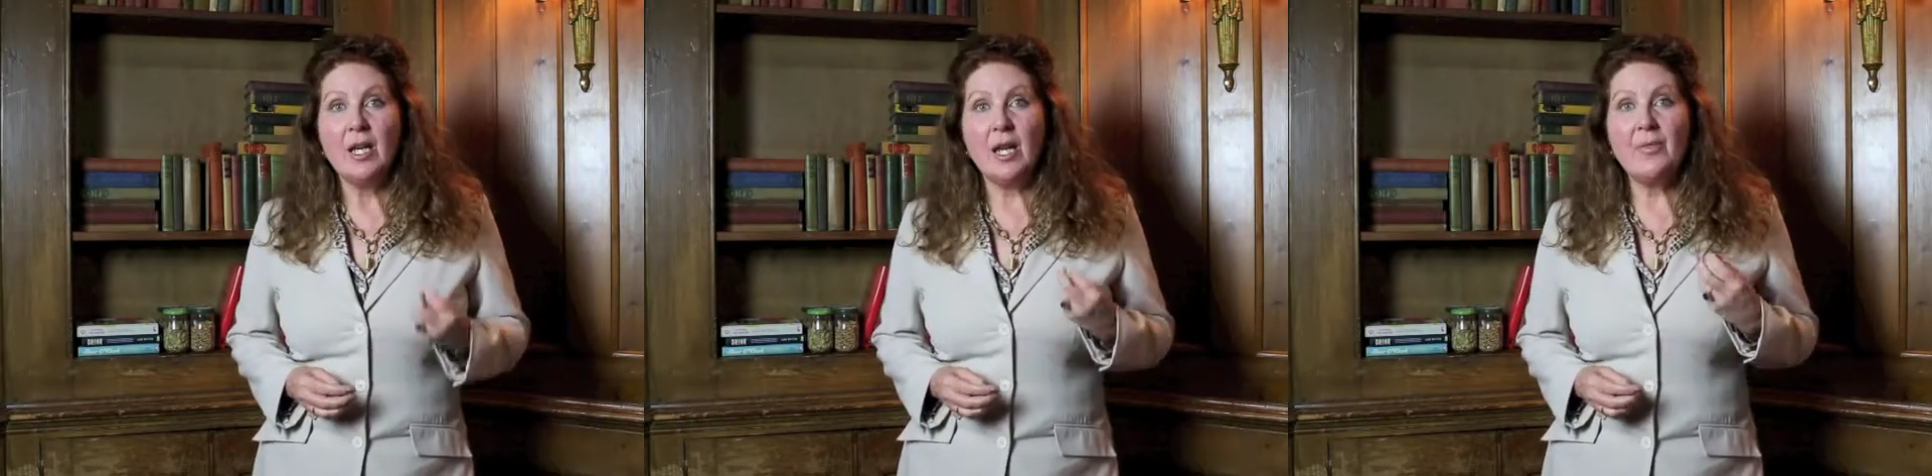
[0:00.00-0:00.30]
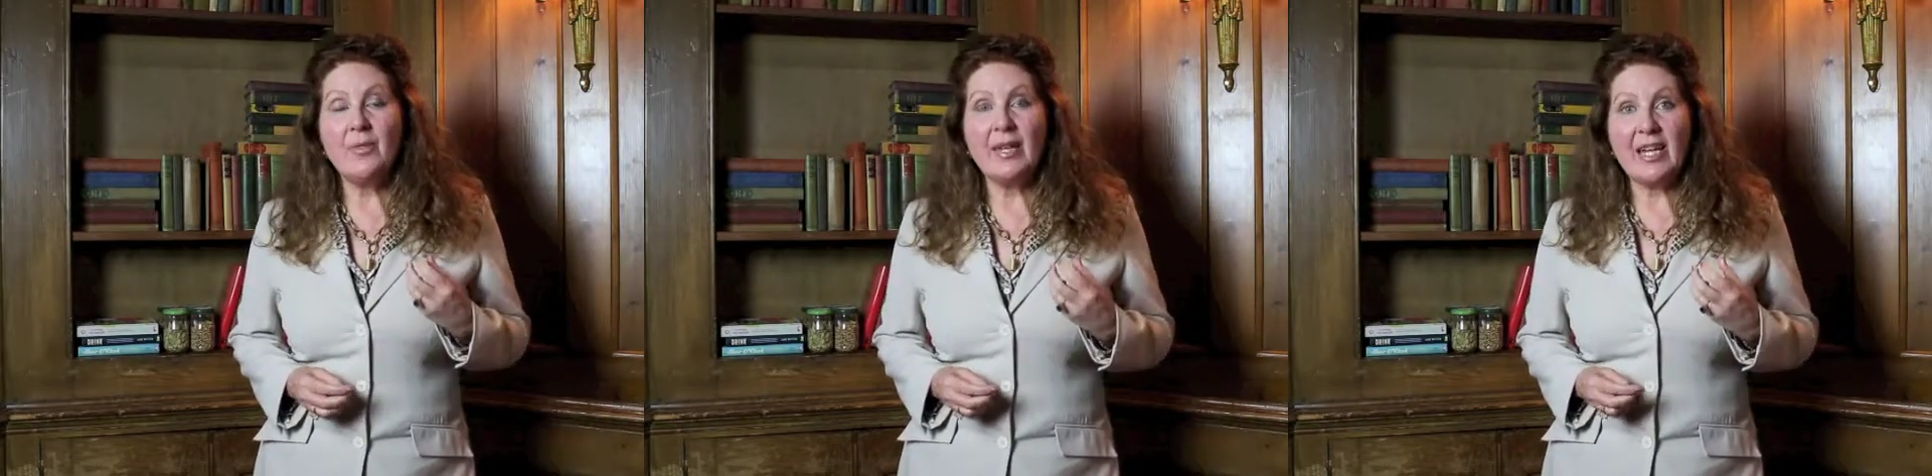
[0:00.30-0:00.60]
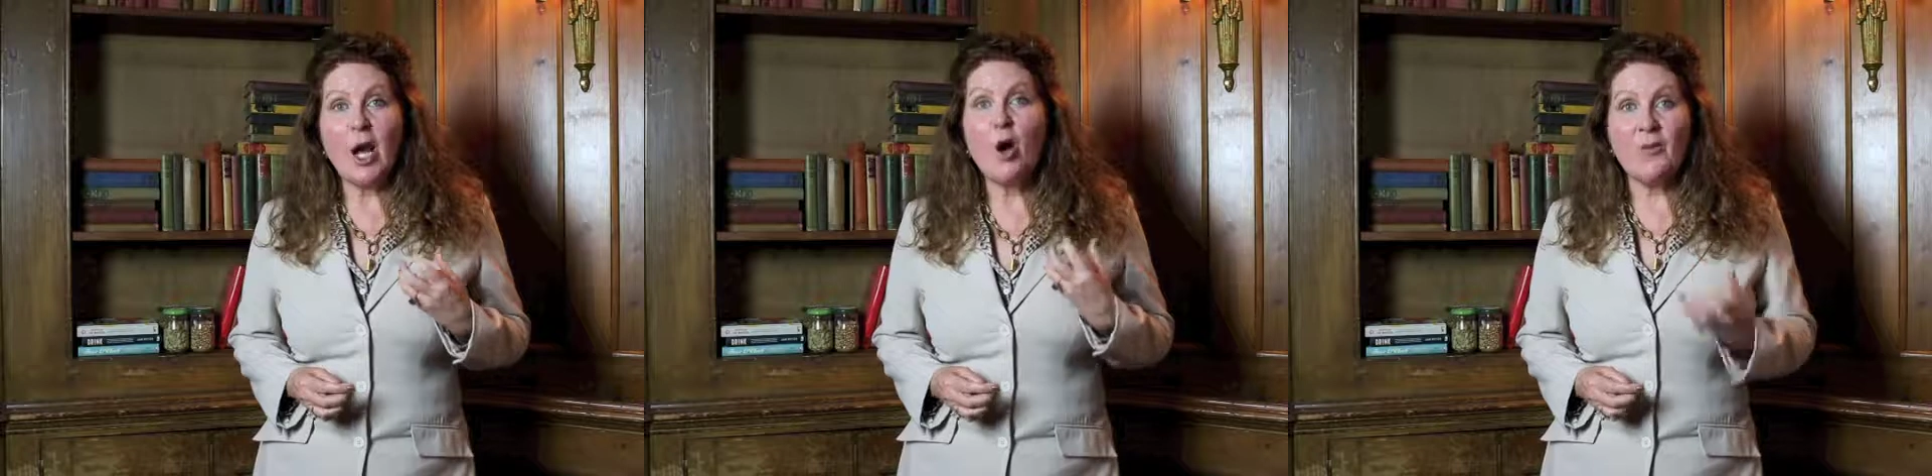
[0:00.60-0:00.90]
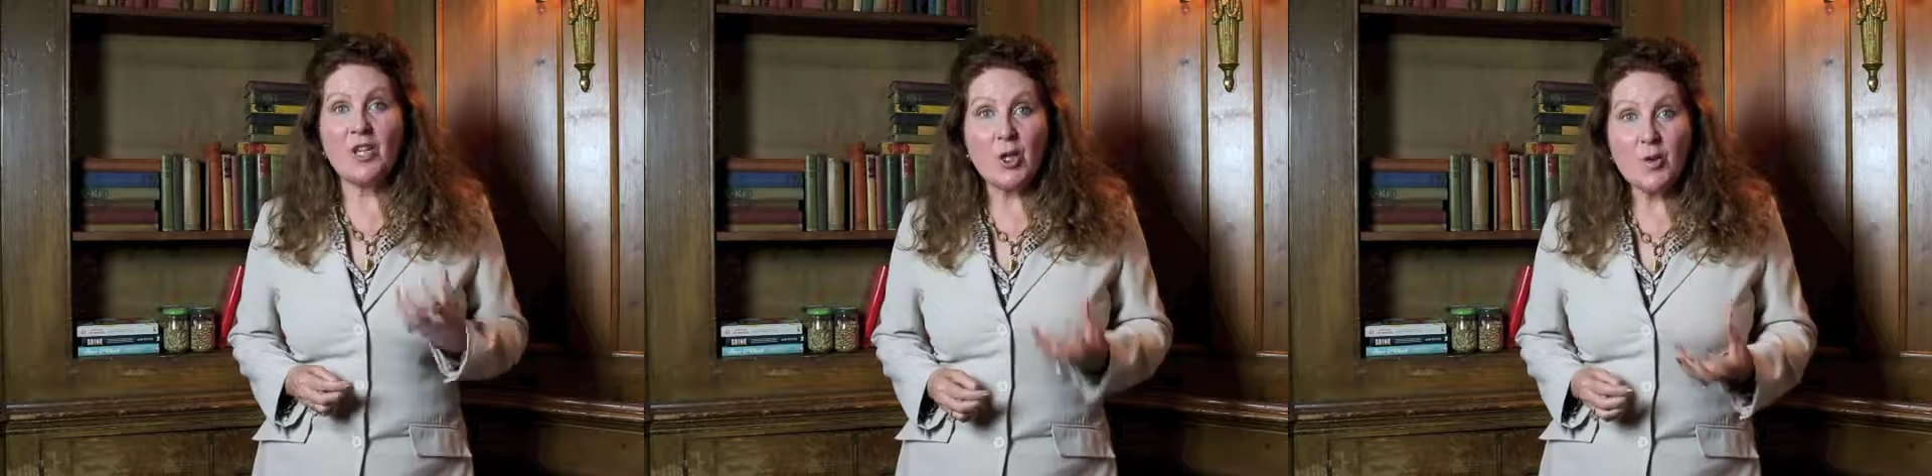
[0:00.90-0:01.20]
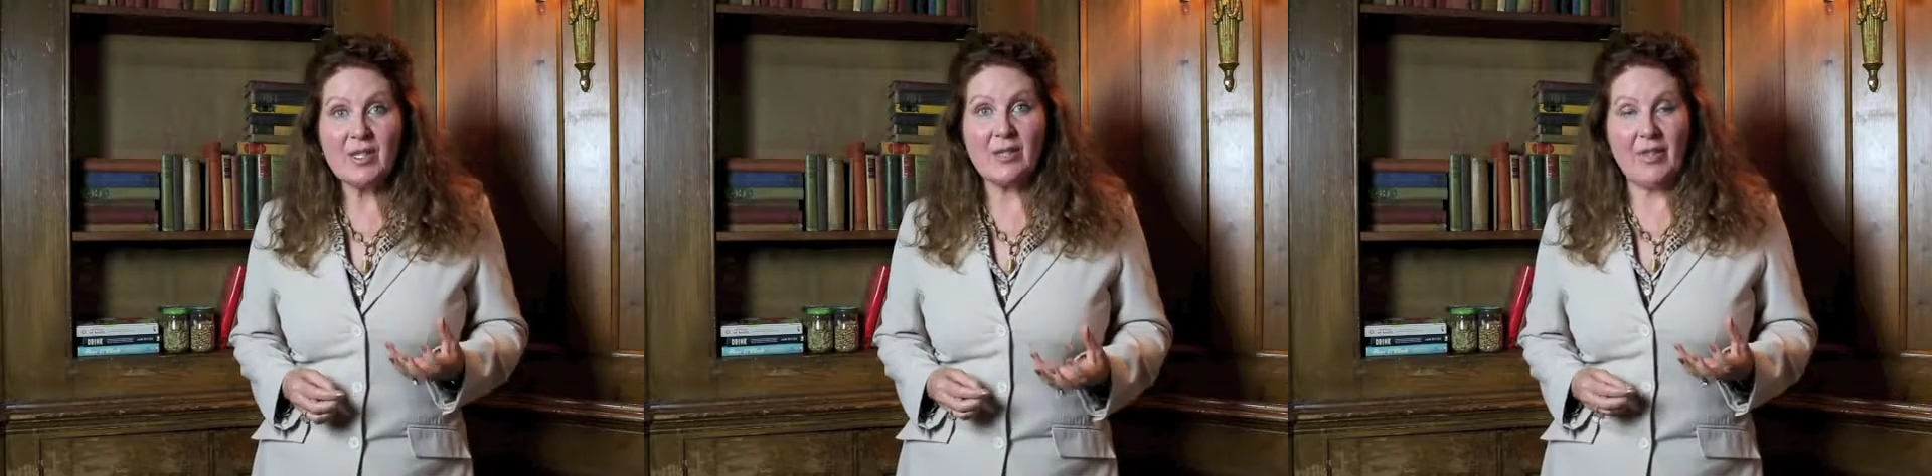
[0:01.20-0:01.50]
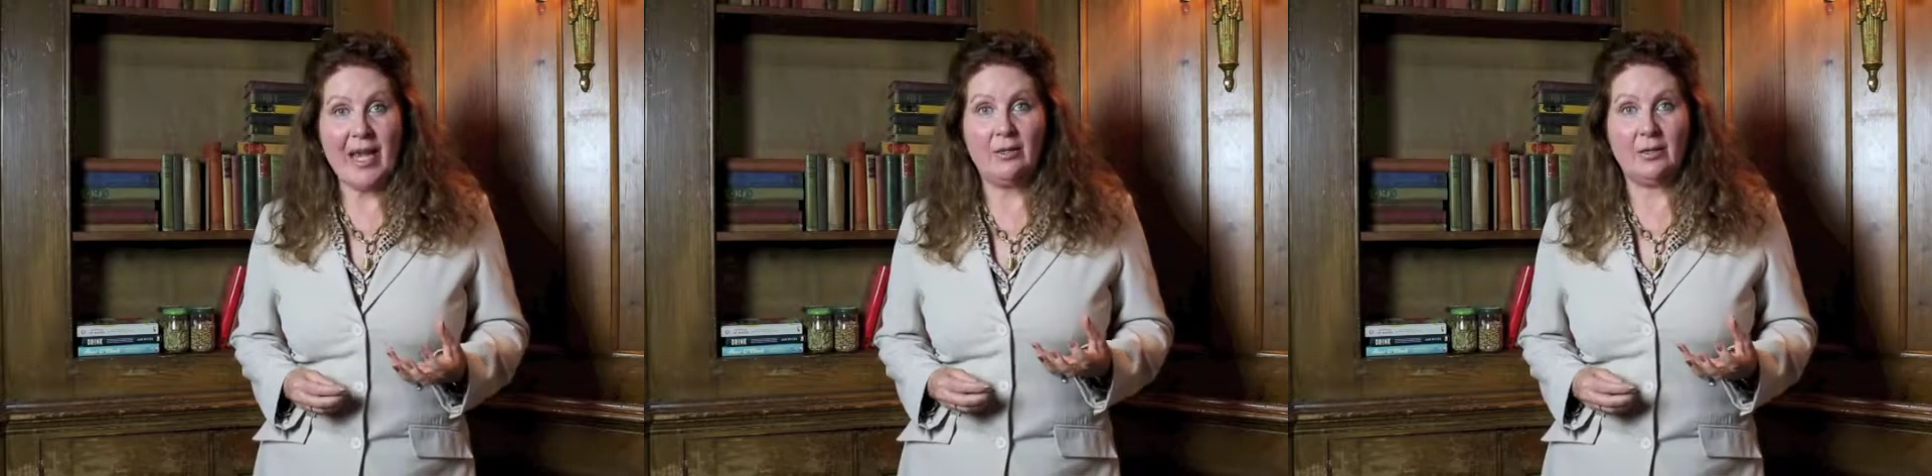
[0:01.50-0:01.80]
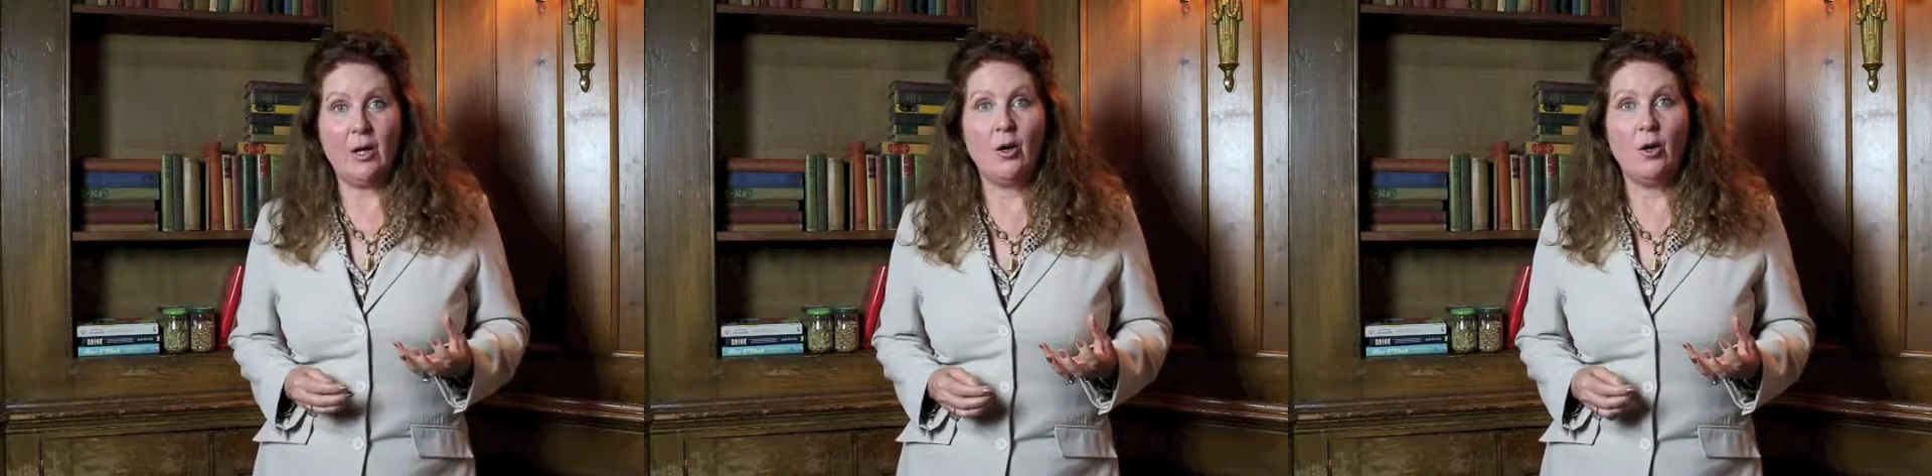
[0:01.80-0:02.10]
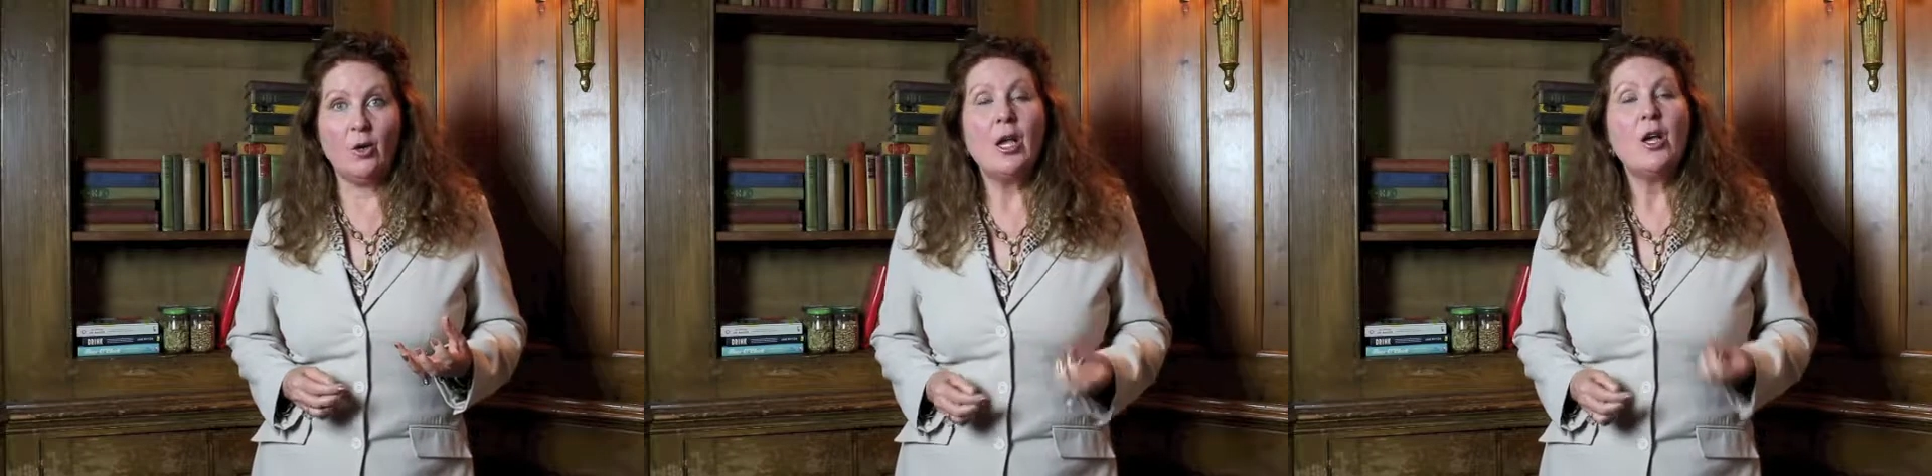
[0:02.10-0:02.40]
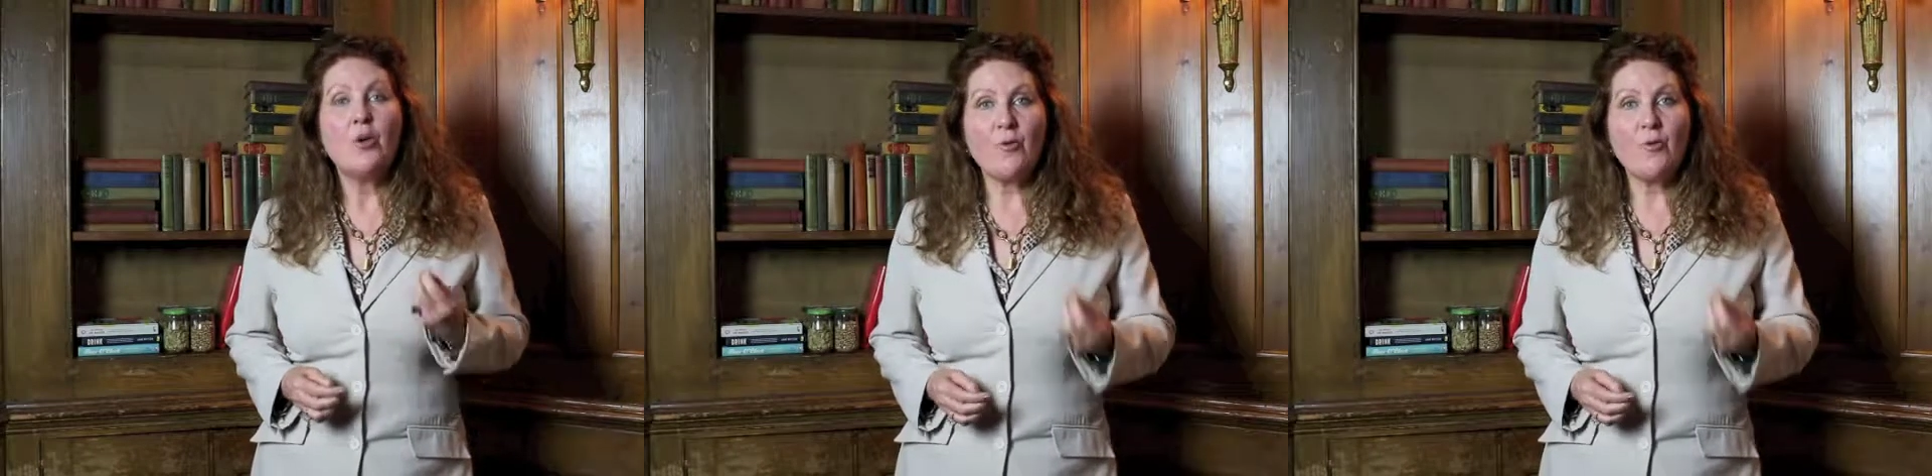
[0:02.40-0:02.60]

and the overuse of the alcohol